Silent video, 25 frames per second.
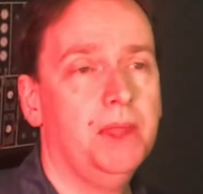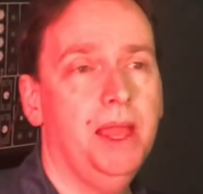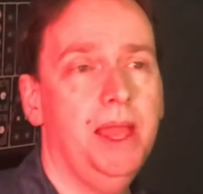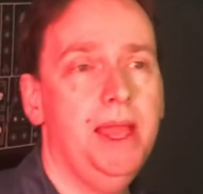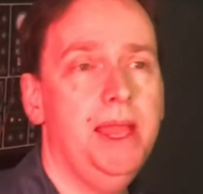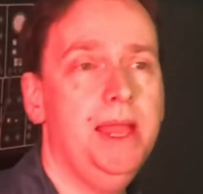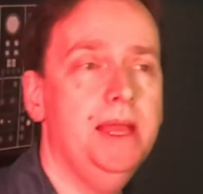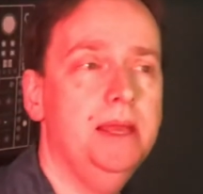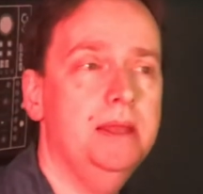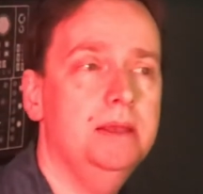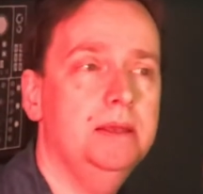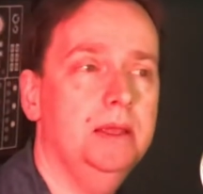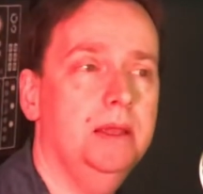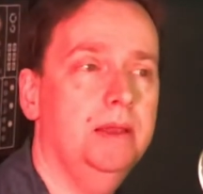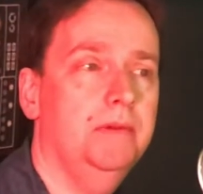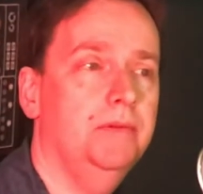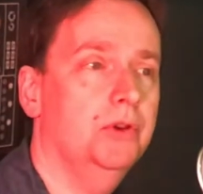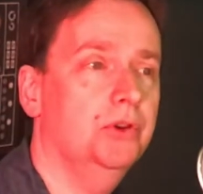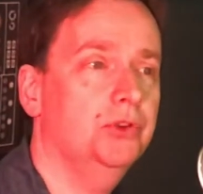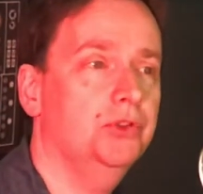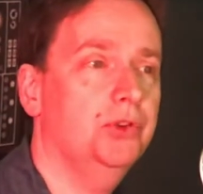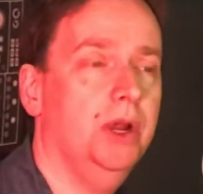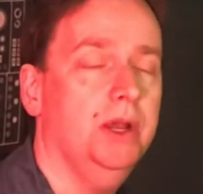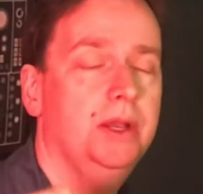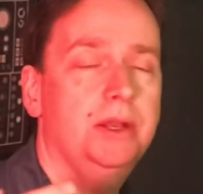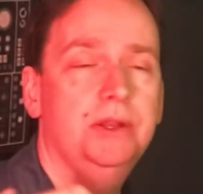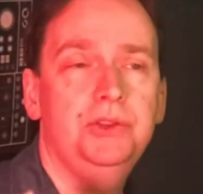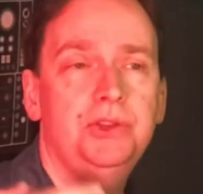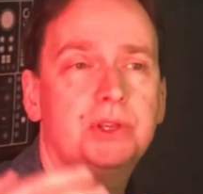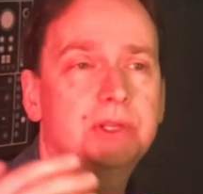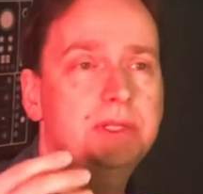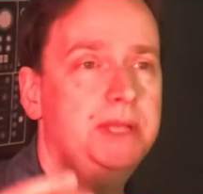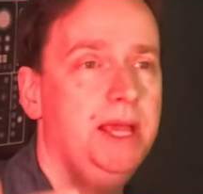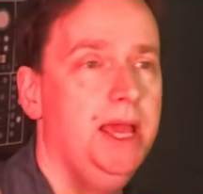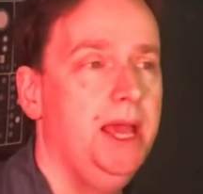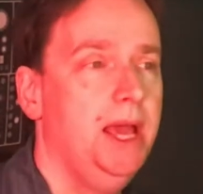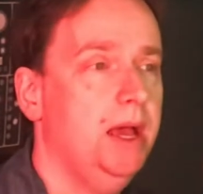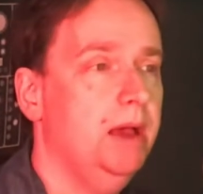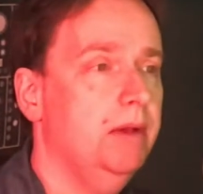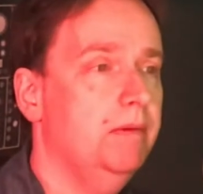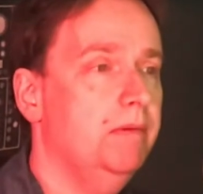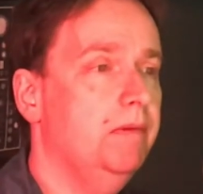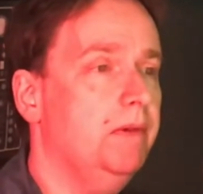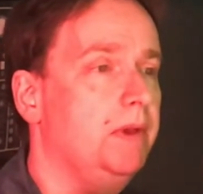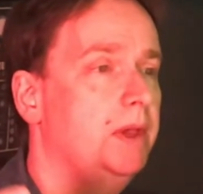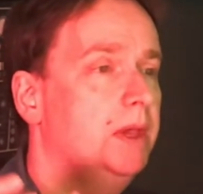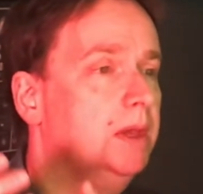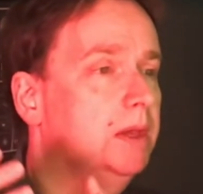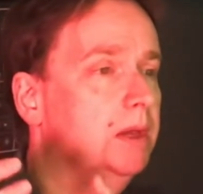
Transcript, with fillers: and if you're trying to just have